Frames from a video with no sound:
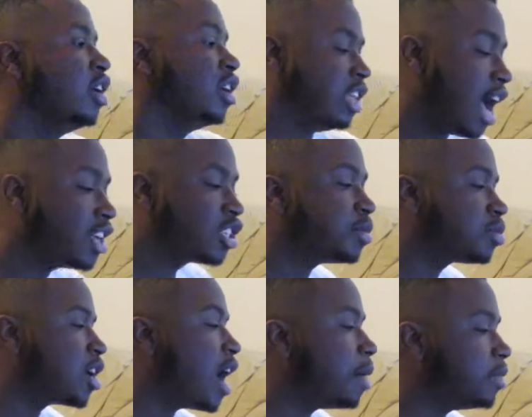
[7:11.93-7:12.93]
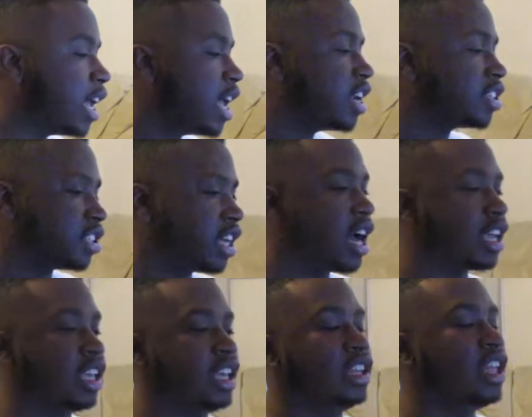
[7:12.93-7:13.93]
Y'all subscribe to Hannah
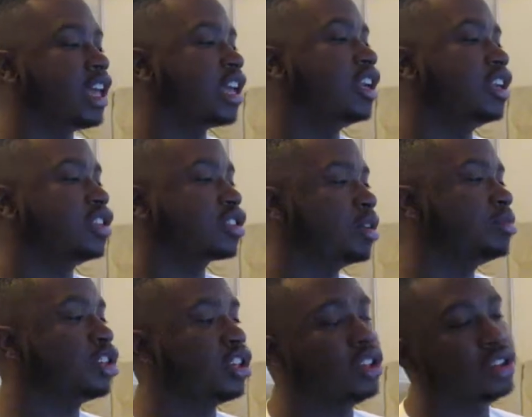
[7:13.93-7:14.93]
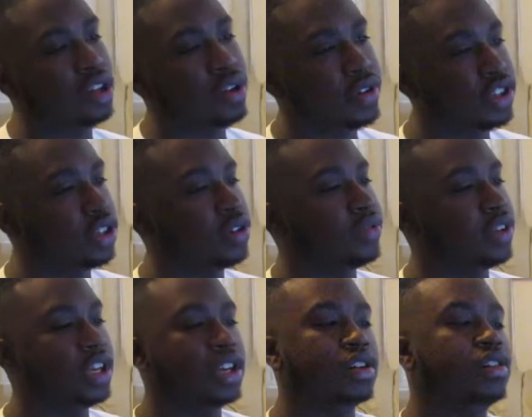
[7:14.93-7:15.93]
Stocking. Link in the description along with the original
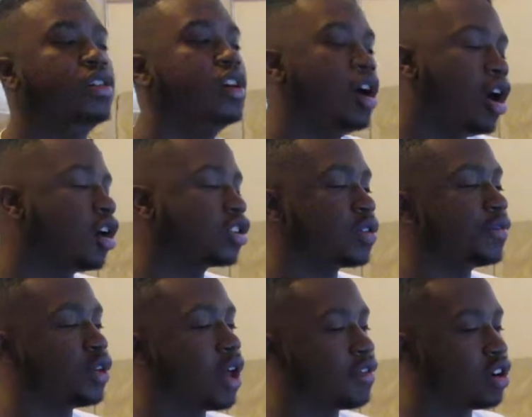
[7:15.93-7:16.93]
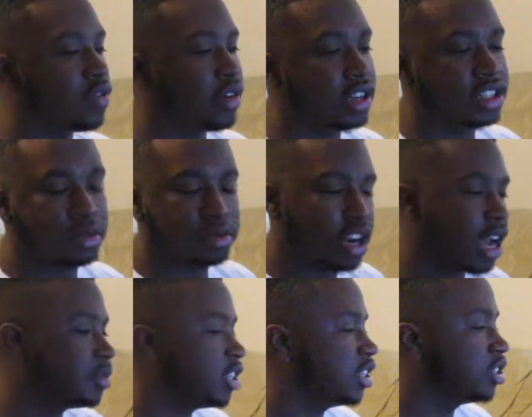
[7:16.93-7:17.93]
video. Also, if you haven't already,
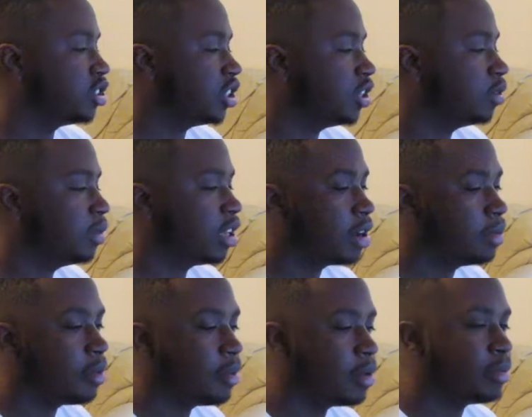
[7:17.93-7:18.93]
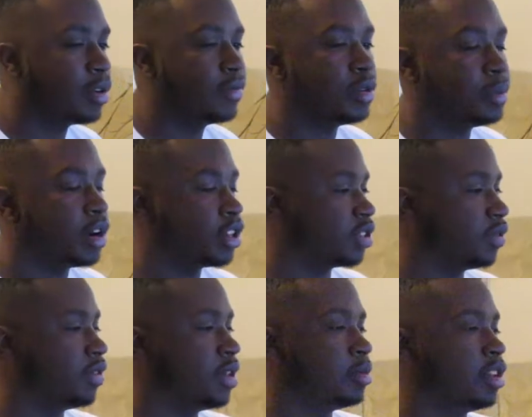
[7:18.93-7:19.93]
subscribe to this channel. Become a member of the Monster
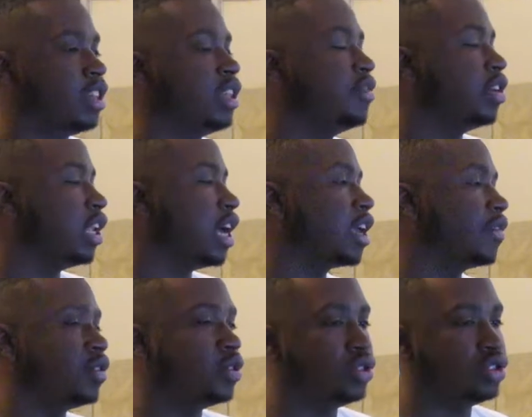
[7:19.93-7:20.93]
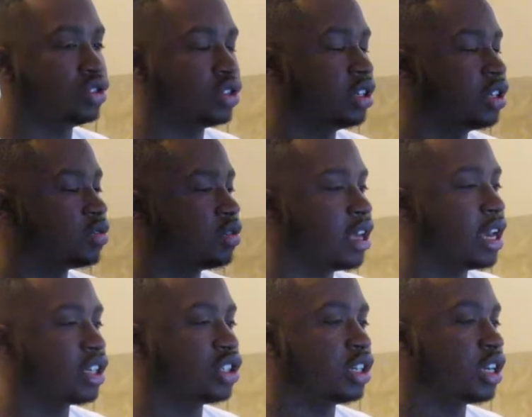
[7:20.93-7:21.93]
family. Leave a like if you enjoyed this
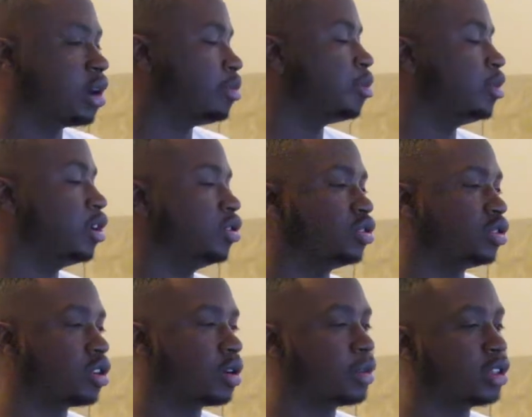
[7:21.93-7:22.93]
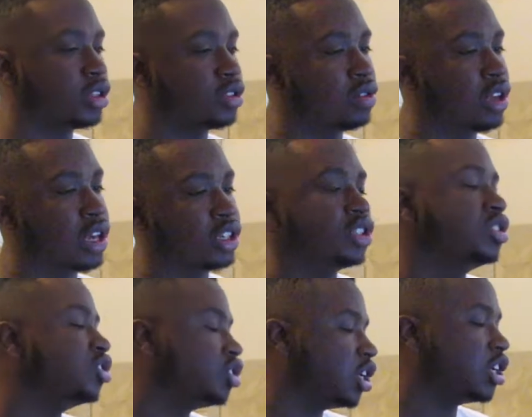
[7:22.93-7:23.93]
reaction. Comment below what you thought about this reaction.
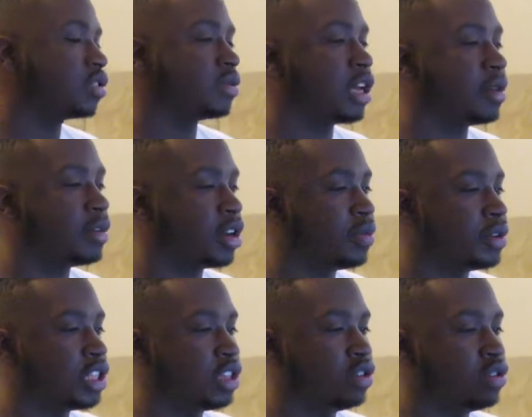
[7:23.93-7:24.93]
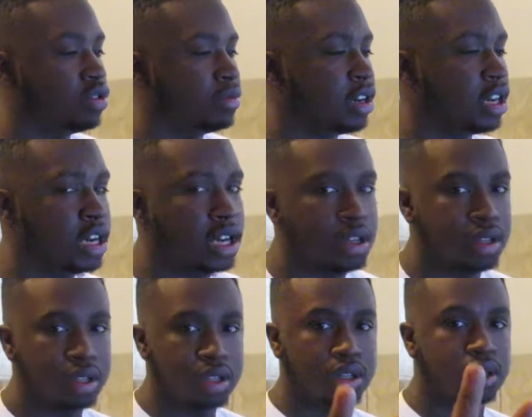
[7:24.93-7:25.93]
Share this with everybody, whether you know them or not.
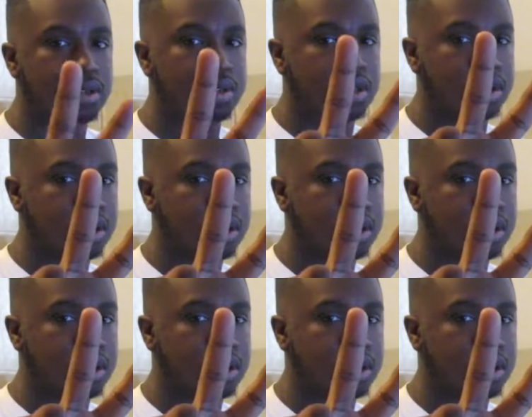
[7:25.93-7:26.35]
Deuces.